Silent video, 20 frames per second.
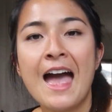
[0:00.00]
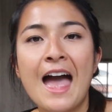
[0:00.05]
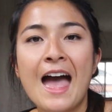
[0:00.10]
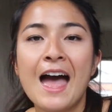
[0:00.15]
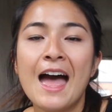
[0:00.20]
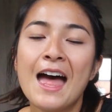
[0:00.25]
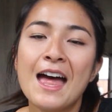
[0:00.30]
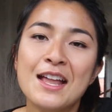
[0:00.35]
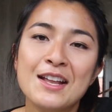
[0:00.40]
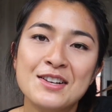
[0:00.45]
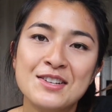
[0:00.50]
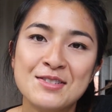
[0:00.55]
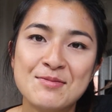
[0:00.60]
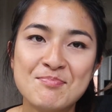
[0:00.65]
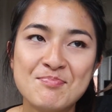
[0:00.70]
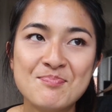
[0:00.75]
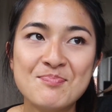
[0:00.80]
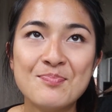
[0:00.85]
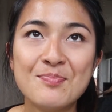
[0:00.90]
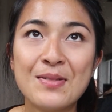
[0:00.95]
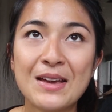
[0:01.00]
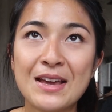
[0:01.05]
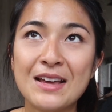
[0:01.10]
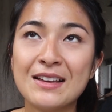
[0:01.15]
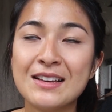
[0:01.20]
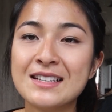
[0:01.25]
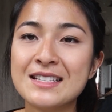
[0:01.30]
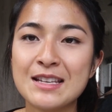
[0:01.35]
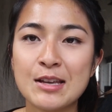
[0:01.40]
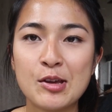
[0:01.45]
and
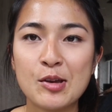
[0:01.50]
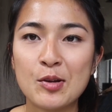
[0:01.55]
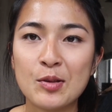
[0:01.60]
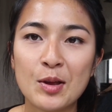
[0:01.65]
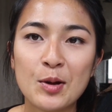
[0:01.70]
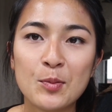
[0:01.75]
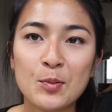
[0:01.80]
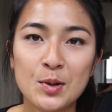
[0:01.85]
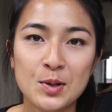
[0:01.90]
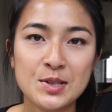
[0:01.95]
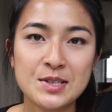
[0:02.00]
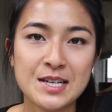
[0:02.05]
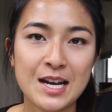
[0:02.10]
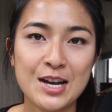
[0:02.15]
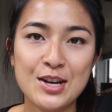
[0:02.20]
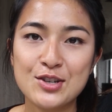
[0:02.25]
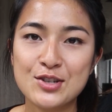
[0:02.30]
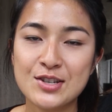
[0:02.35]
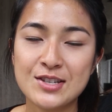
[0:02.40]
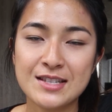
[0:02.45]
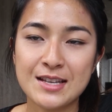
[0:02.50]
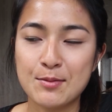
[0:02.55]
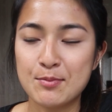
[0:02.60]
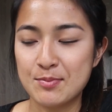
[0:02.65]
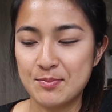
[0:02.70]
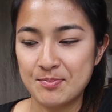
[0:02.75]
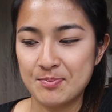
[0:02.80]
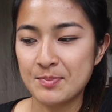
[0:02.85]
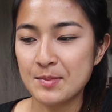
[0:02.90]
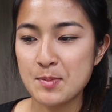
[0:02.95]
be singing on like world stages. That'd
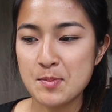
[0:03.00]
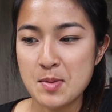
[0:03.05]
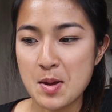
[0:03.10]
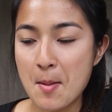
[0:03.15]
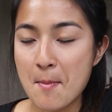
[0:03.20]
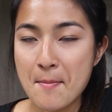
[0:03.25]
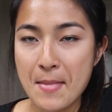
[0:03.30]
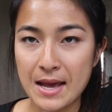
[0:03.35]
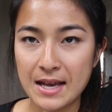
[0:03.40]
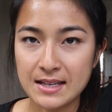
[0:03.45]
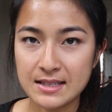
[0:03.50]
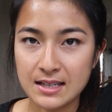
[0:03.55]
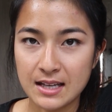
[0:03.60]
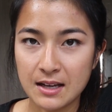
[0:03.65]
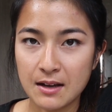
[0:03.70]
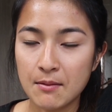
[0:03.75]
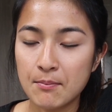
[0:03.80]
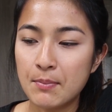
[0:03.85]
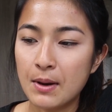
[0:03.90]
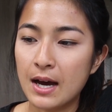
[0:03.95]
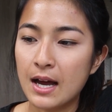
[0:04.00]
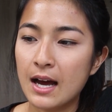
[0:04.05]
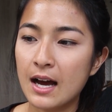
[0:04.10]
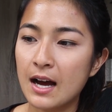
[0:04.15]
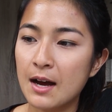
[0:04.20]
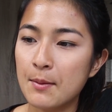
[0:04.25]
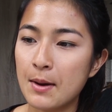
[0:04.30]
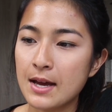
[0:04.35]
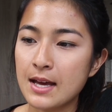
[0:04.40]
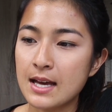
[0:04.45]
be amazing. But
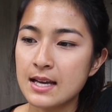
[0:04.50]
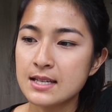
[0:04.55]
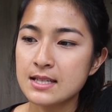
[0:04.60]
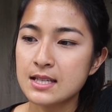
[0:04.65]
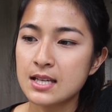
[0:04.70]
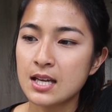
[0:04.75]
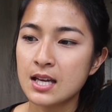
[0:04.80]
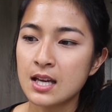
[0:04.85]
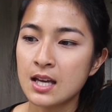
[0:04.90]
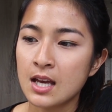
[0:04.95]
I guess